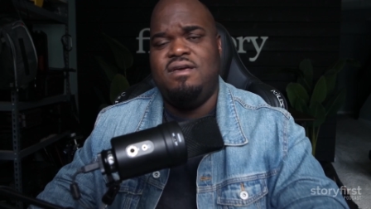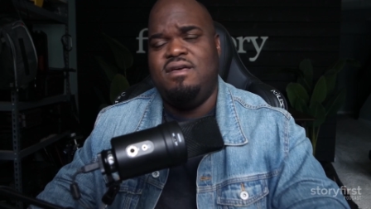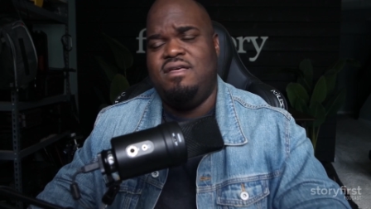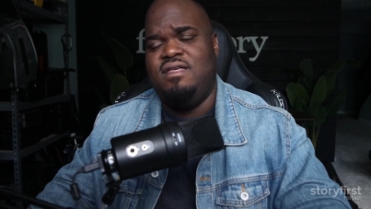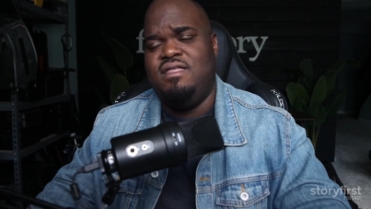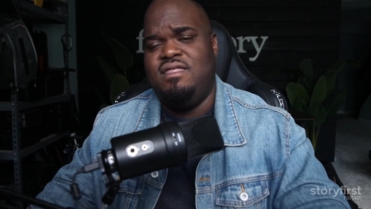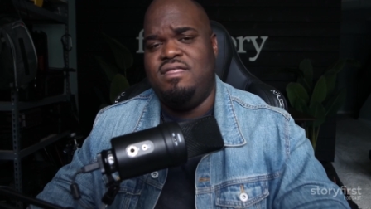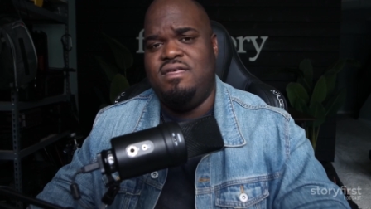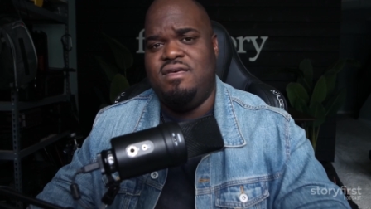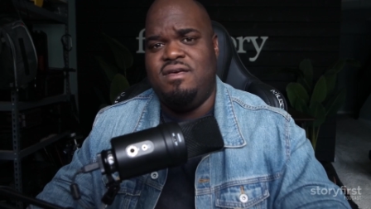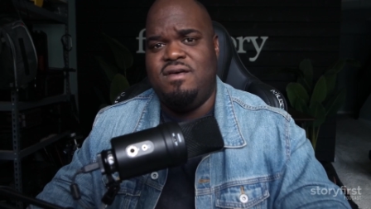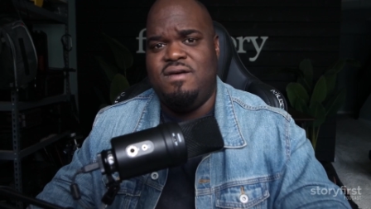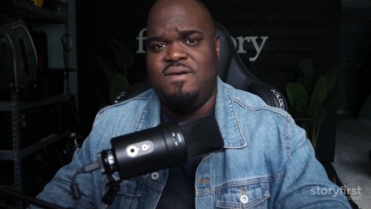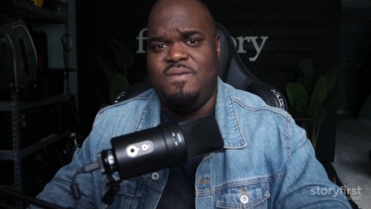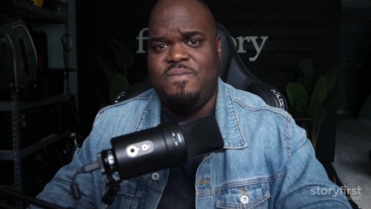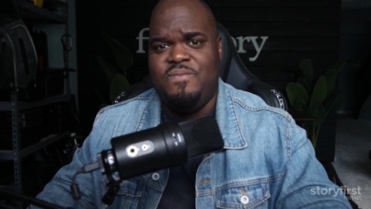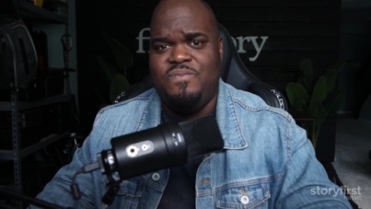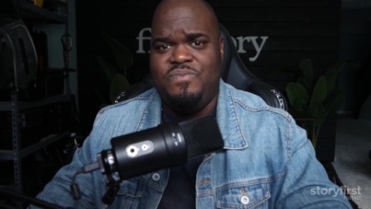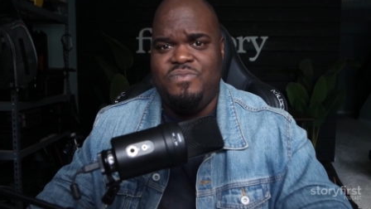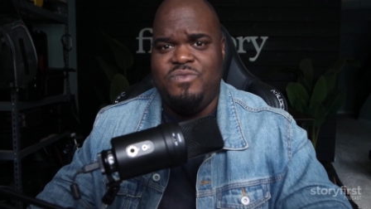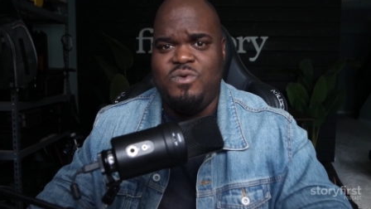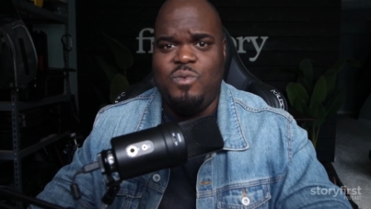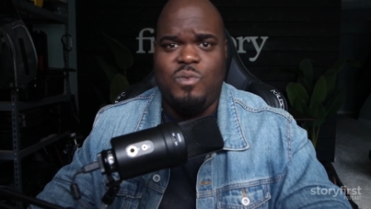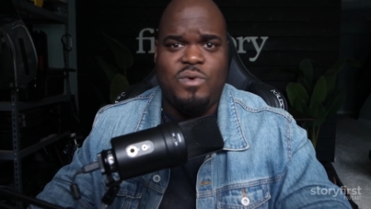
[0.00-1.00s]
the
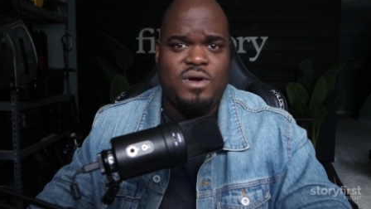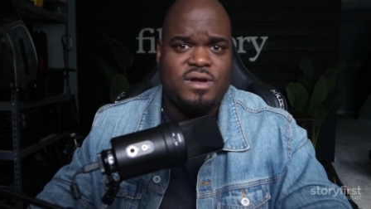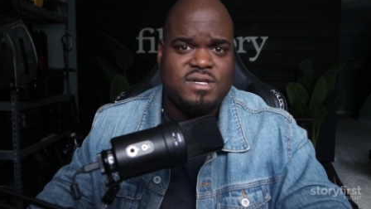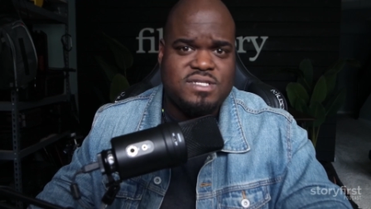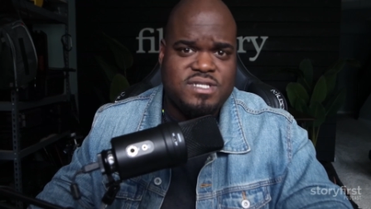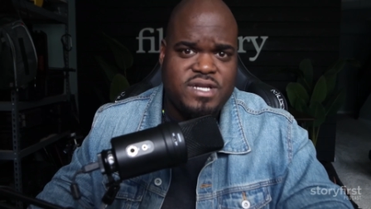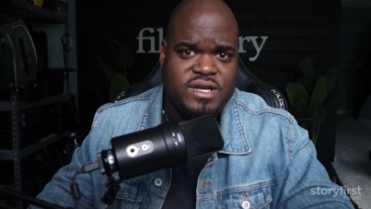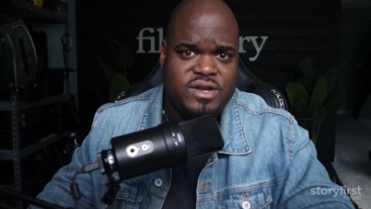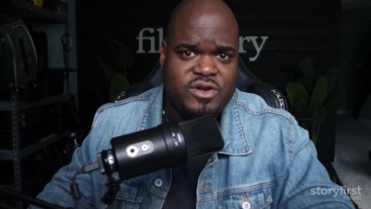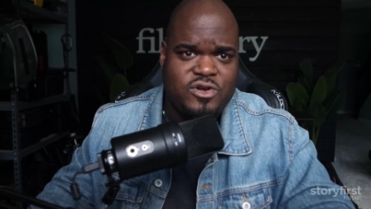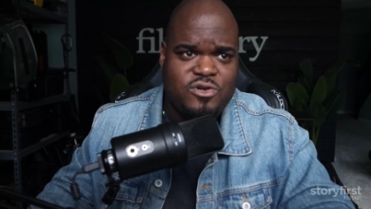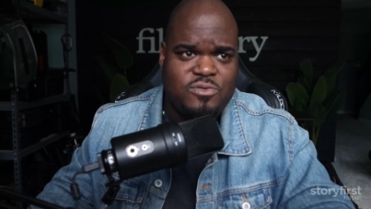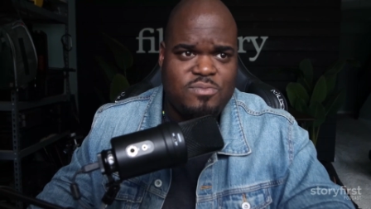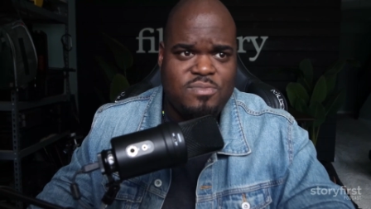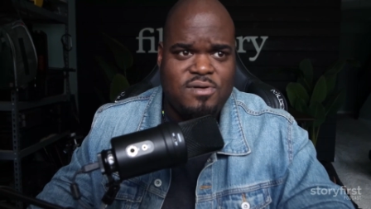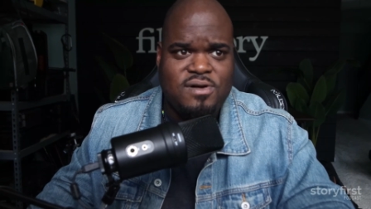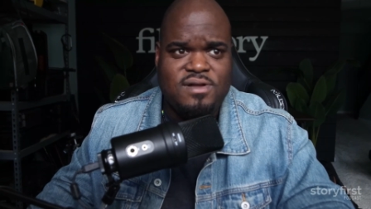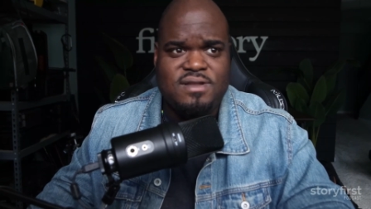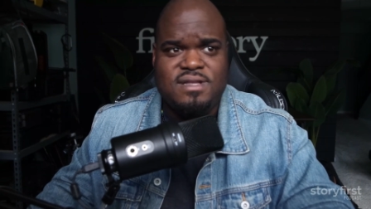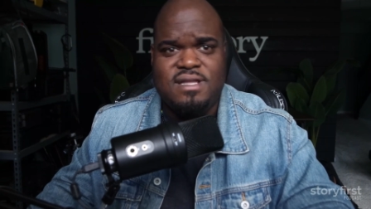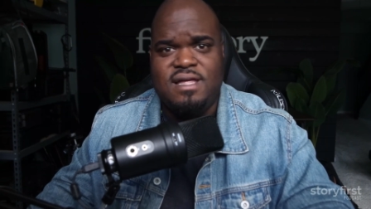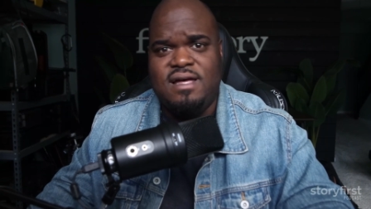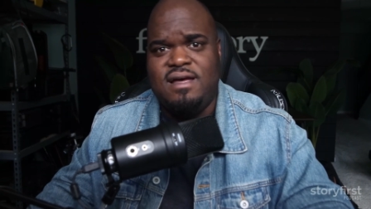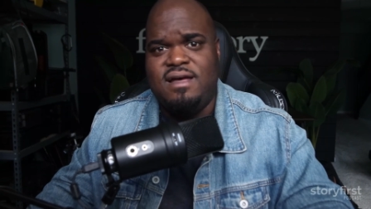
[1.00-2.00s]
work study group
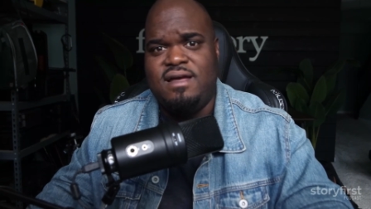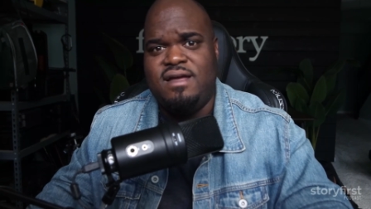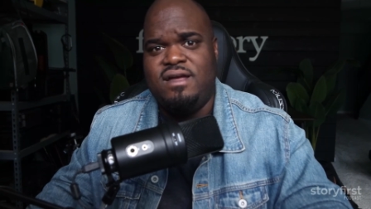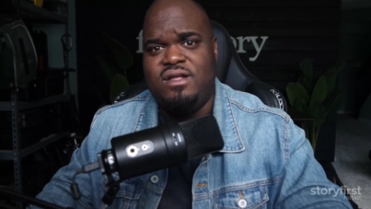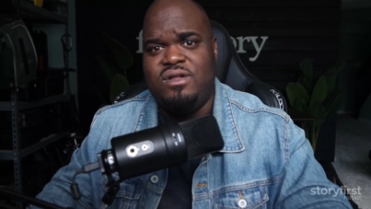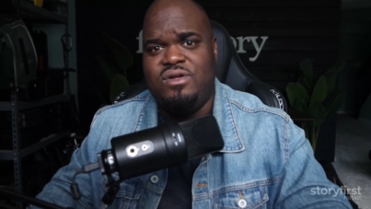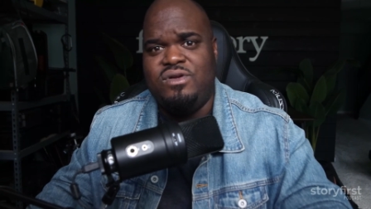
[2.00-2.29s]
online,